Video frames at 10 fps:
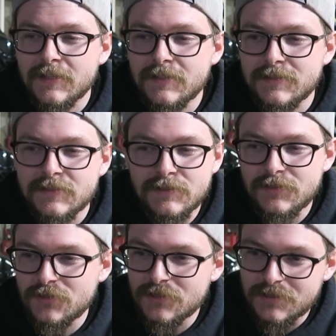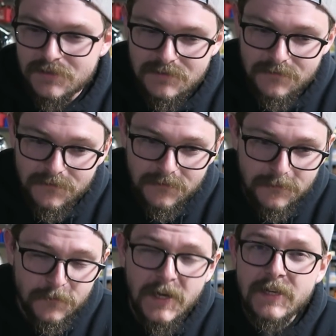because it's just
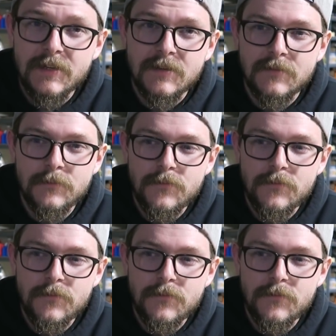fighting